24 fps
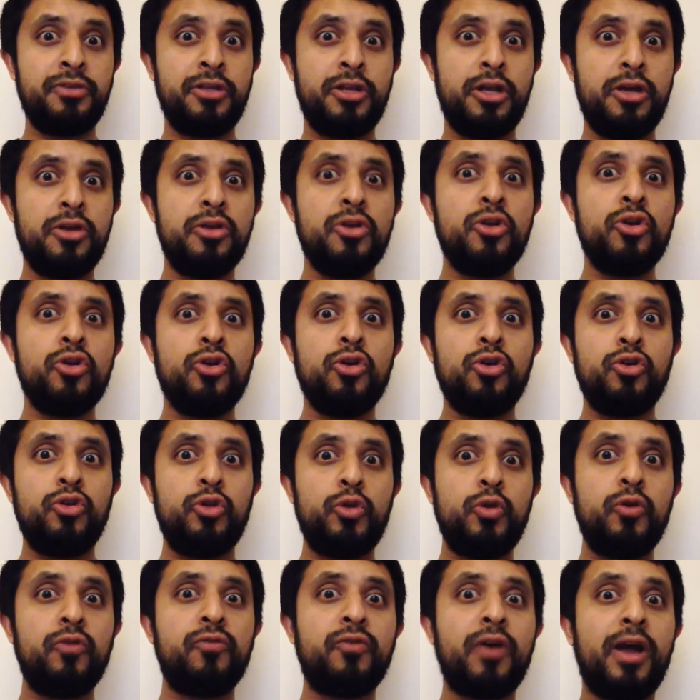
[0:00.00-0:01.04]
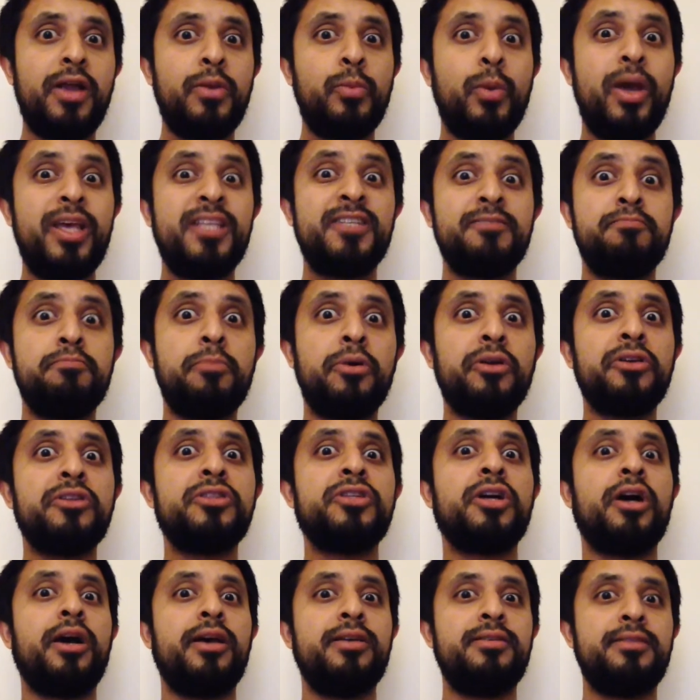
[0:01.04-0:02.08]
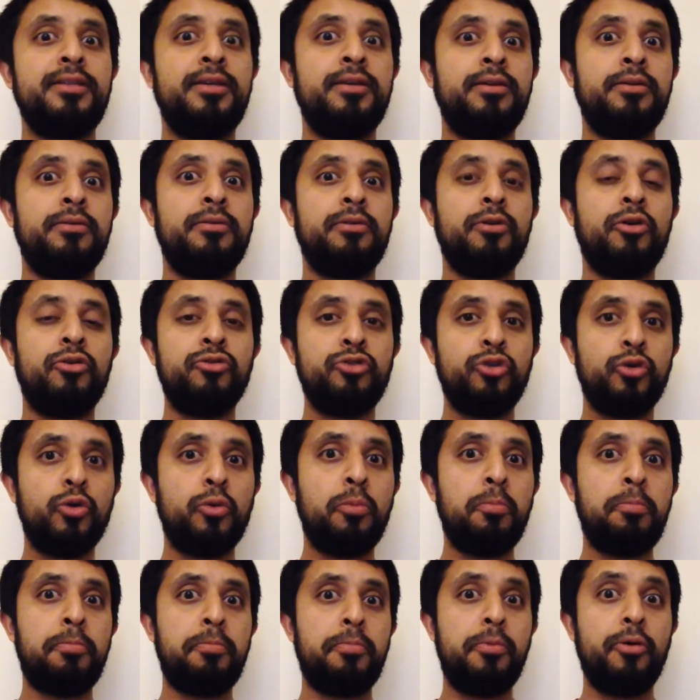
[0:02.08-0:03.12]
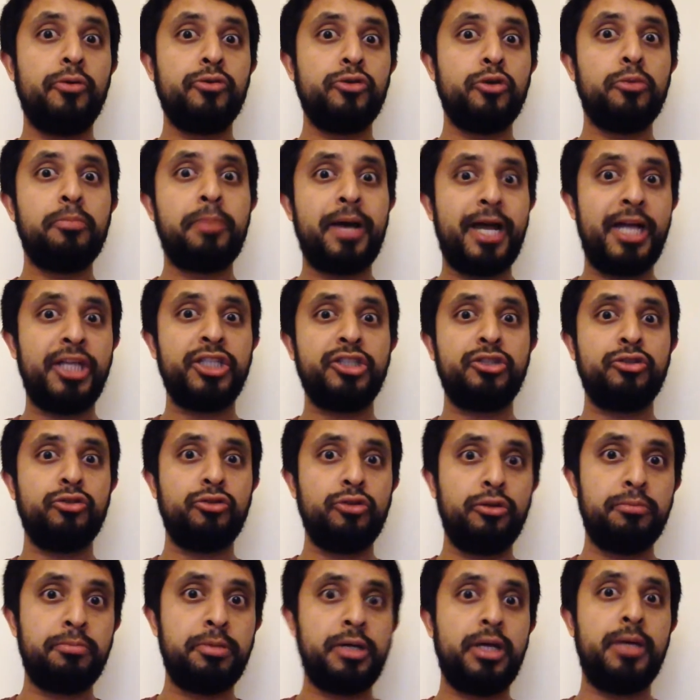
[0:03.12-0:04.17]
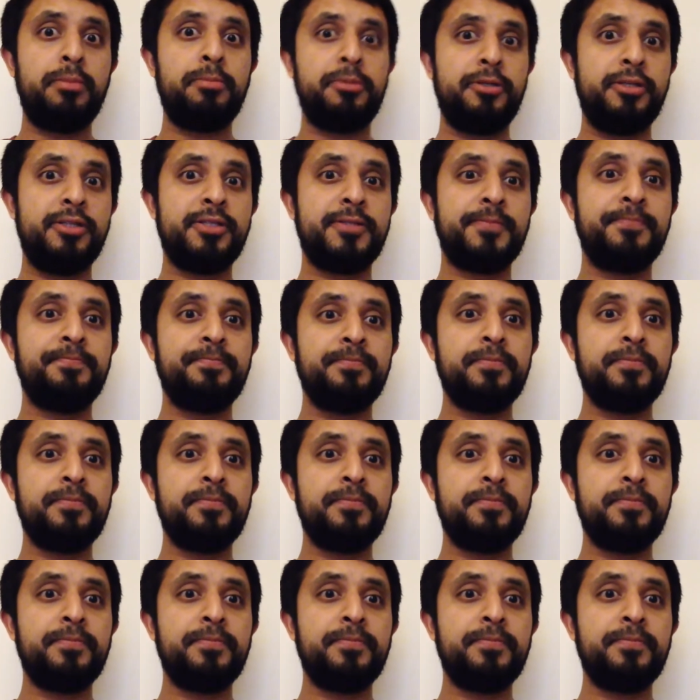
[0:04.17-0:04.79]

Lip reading: You know, you'll find ways of monetizing on your passion or your purpose.